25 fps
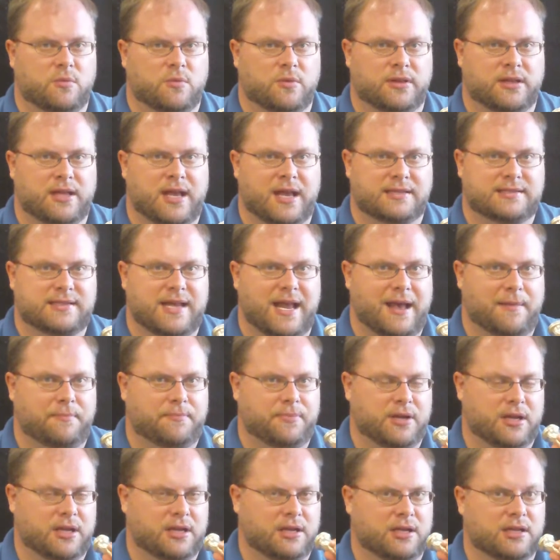When that's
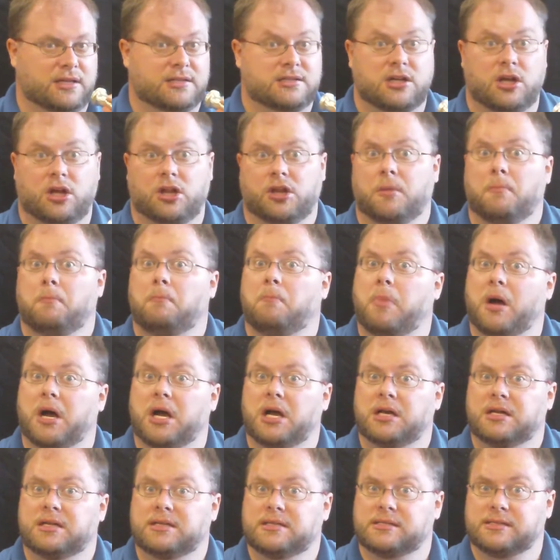happening, it's called a
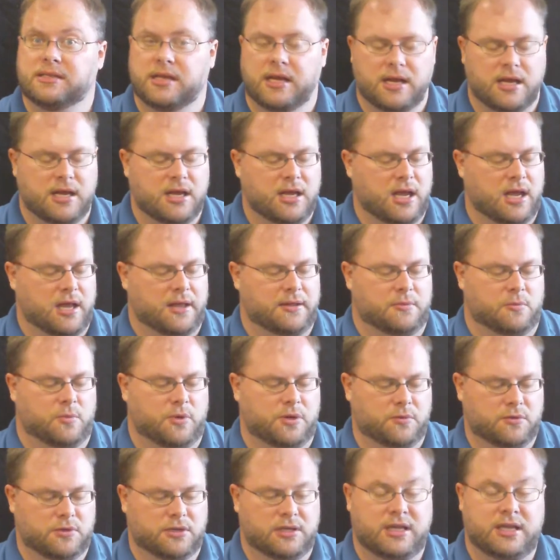buzz, and
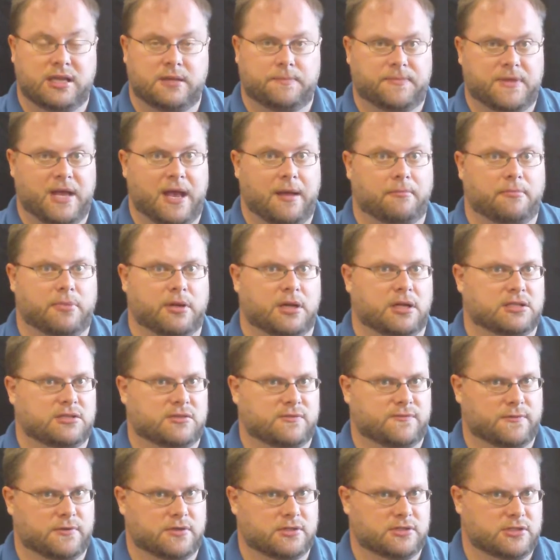we will keep that buzz
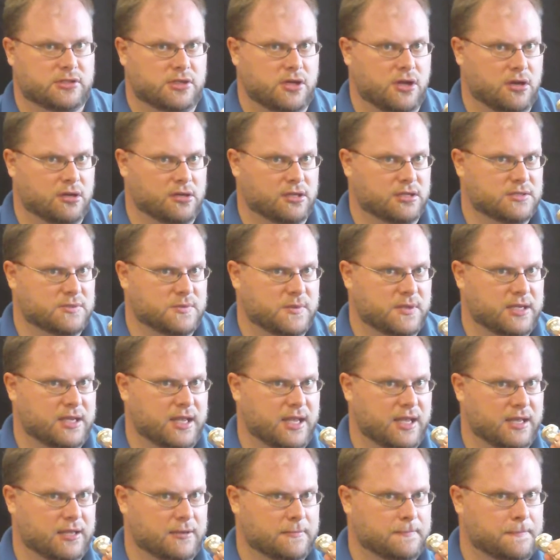for as long as we
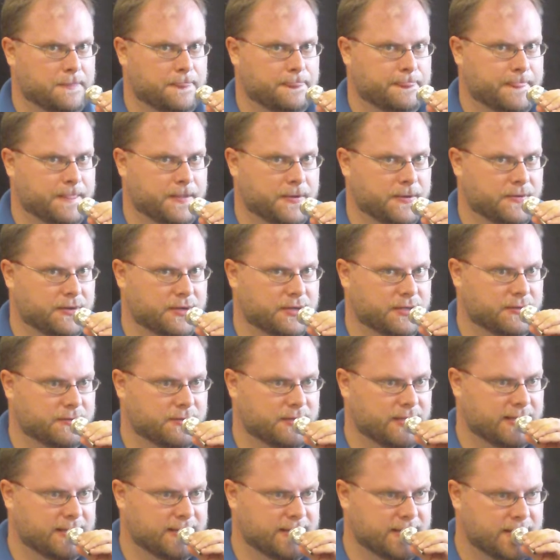can. Here we go.
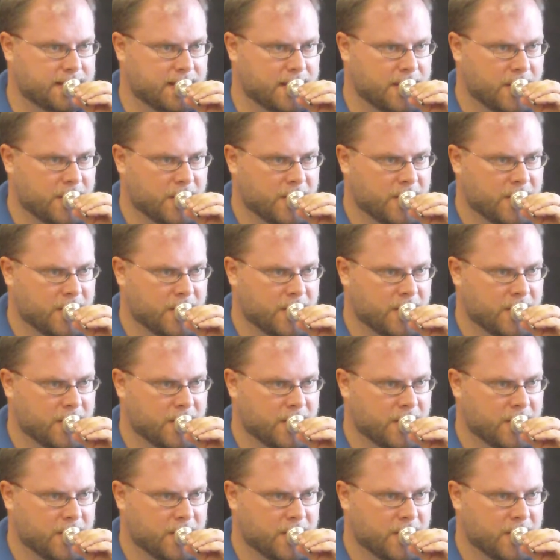In.